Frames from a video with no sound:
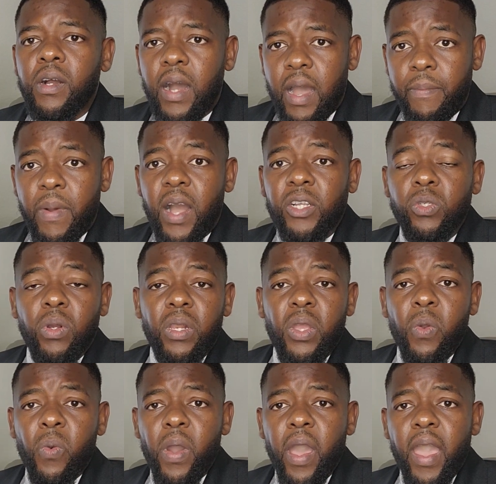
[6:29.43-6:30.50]
I'm actually
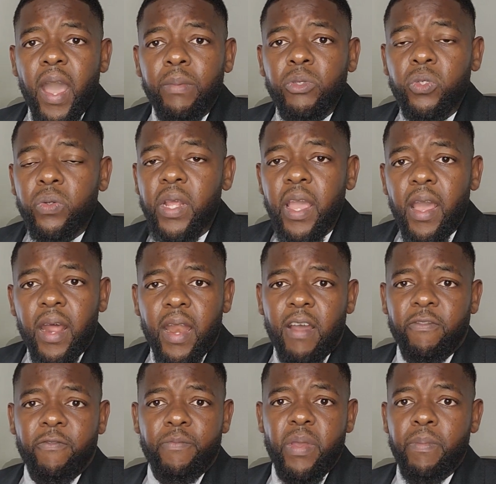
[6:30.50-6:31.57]
where I am today, and
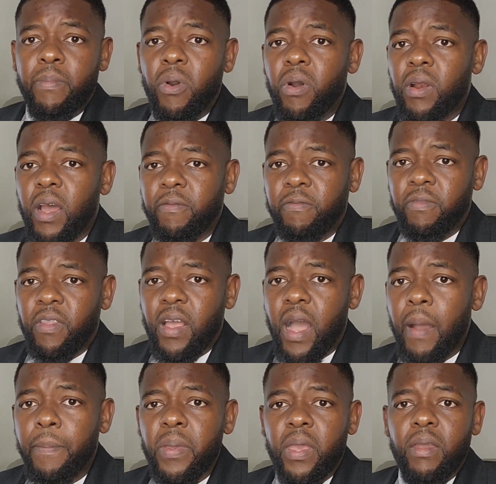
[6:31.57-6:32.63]
I've been more than
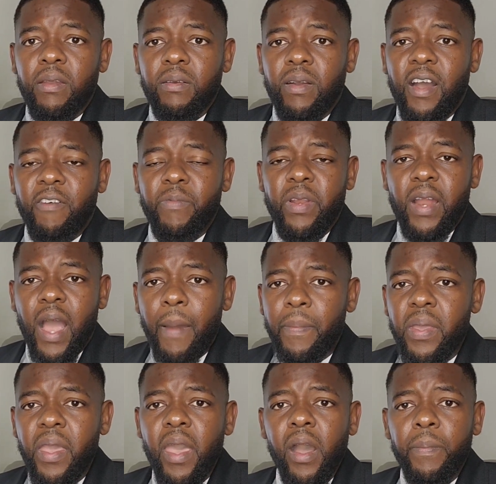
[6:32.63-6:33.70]
happy. I've been
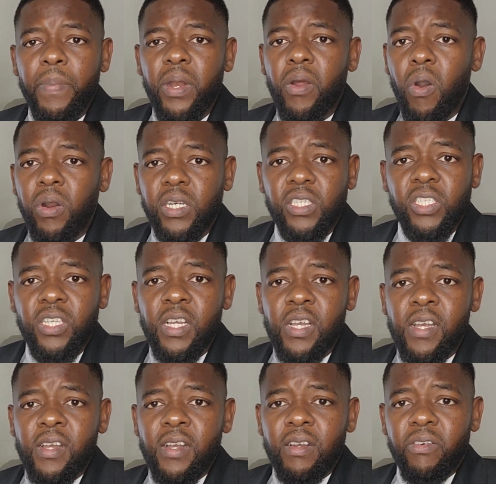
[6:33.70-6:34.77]
happy helping others,
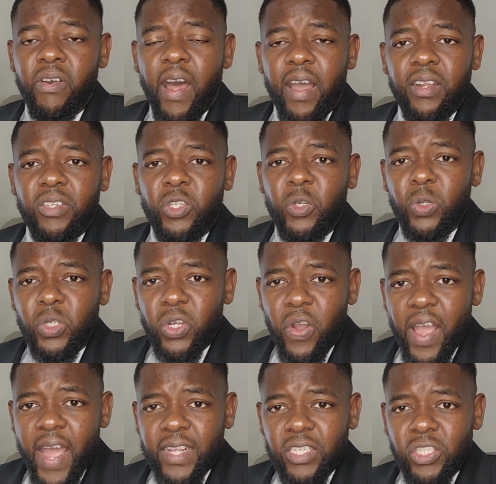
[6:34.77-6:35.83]
right, to
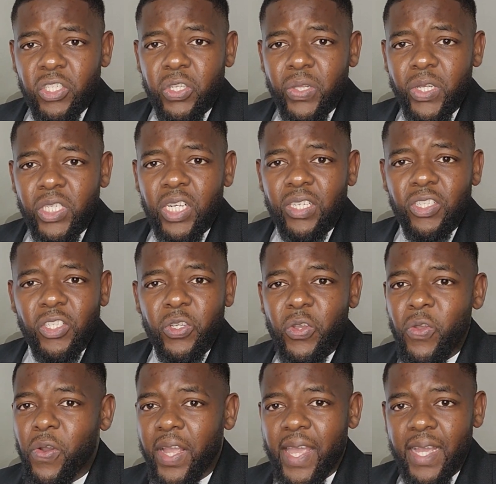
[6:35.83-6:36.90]
join IT solutions. So
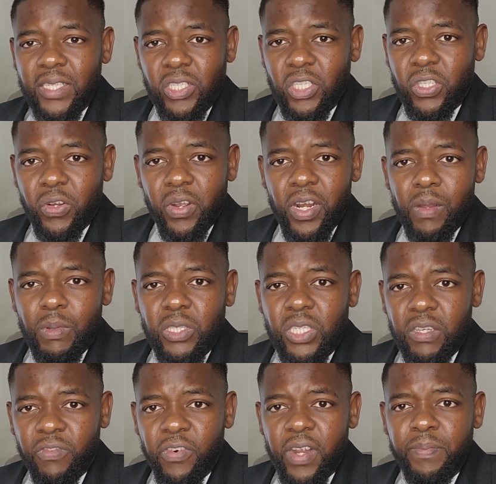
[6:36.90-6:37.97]
your case is not going to be
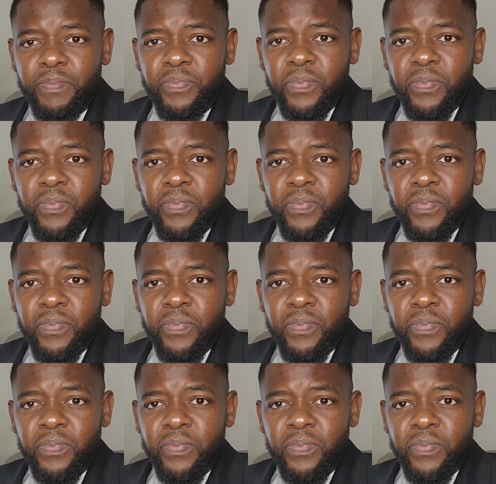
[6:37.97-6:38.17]
different,